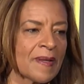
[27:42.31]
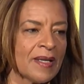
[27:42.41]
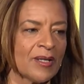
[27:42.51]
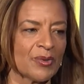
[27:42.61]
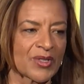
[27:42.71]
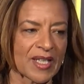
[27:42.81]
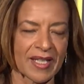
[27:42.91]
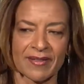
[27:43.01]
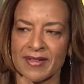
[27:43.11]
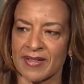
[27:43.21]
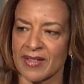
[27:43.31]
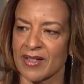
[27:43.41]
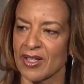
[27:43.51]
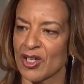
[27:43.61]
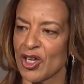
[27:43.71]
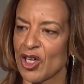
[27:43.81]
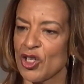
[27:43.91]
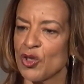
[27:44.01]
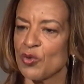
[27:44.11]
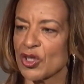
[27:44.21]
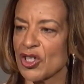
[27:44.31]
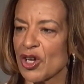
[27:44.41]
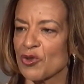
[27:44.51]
who said, "You would not